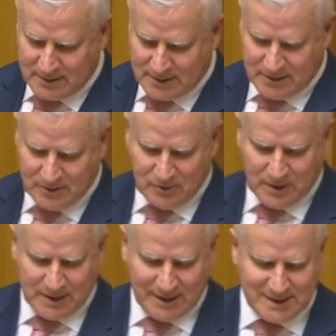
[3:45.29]
to
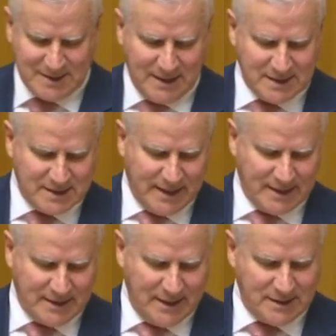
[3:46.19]
extend start
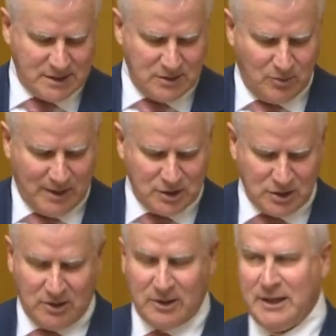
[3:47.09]
dates to 1
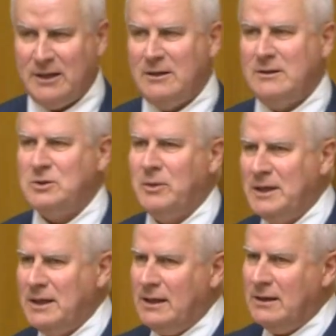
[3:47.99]
July
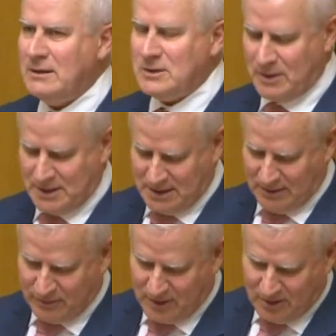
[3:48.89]

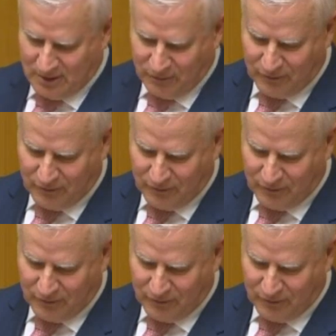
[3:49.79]
2025